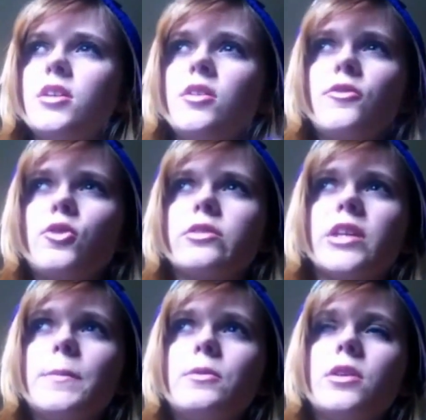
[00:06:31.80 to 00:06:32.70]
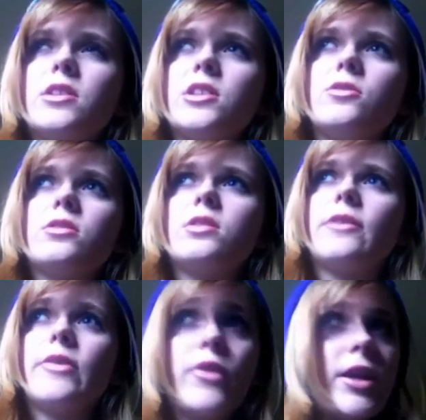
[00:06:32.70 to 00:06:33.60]
for example, let's use
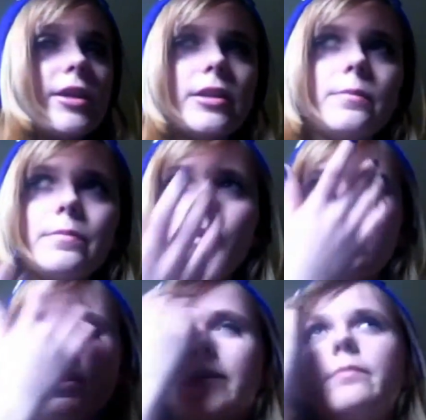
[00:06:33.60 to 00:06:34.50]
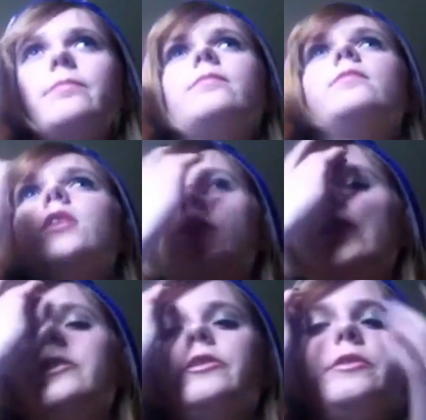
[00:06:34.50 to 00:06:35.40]
Davi Vanity, okay?
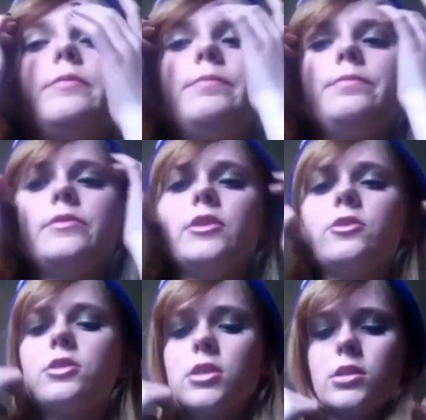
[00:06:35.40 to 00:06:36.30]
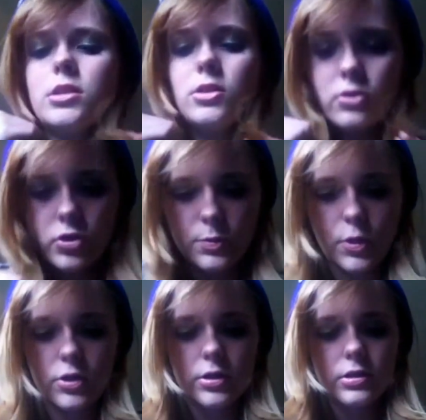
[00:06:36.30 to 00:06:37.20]
There's this YouTube
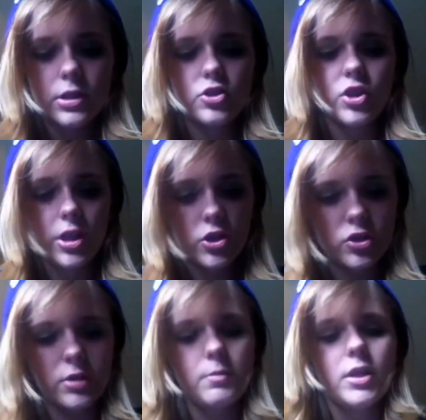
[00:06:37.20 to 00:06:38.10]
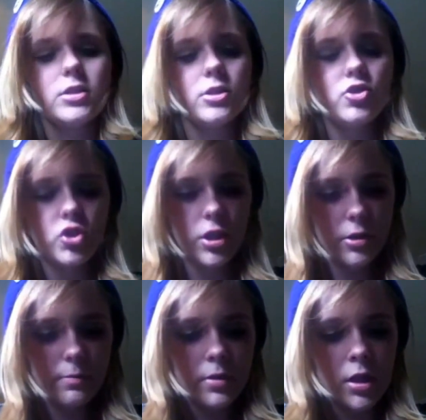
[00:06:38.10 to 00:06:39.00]
artist that she actually messaged
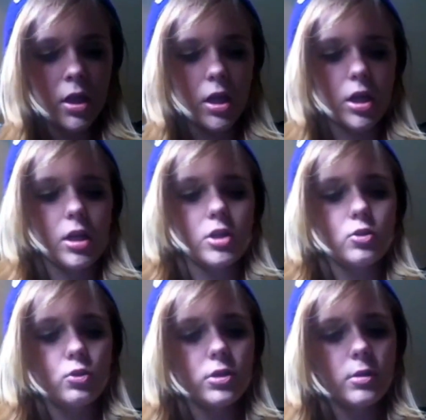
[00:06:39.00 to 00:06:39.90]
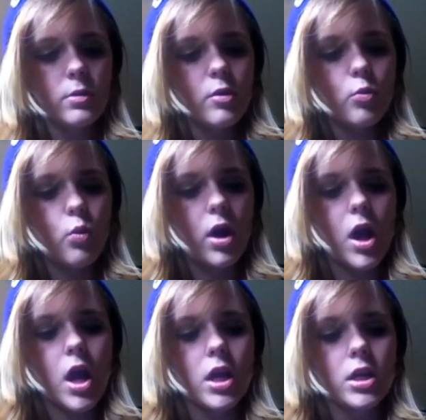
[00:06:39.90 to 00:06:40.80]
him and told him
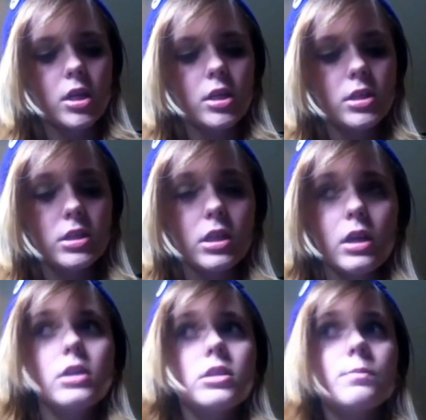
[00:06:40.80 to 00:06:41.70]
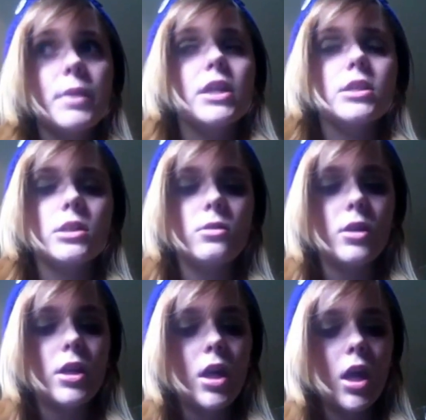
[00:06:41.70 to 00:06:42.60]
why he sucks,
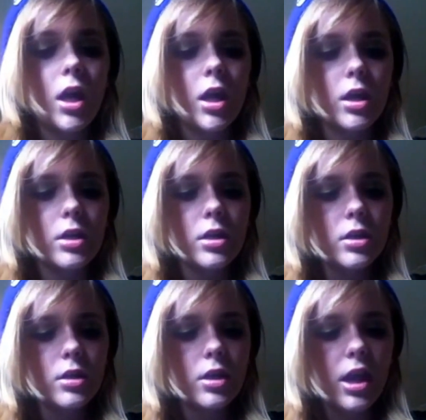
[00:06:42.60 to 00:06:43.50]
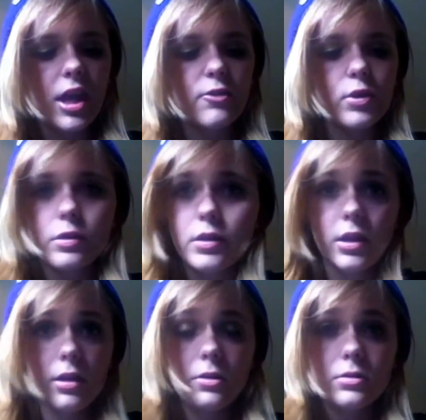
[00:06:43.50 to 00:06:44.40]
basically, and
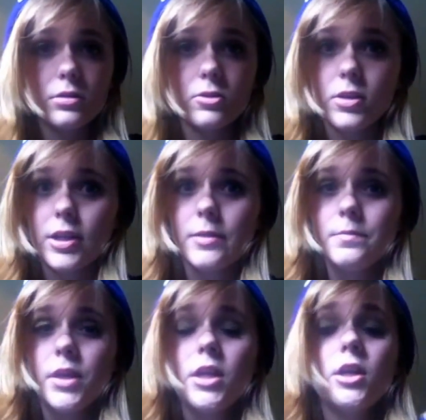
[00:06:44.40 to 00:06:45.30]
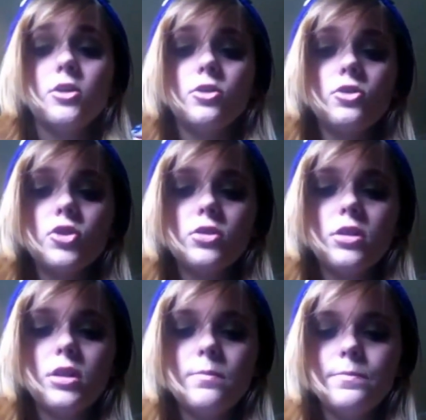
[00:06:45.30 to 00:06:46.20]
everything else, okay? Usually,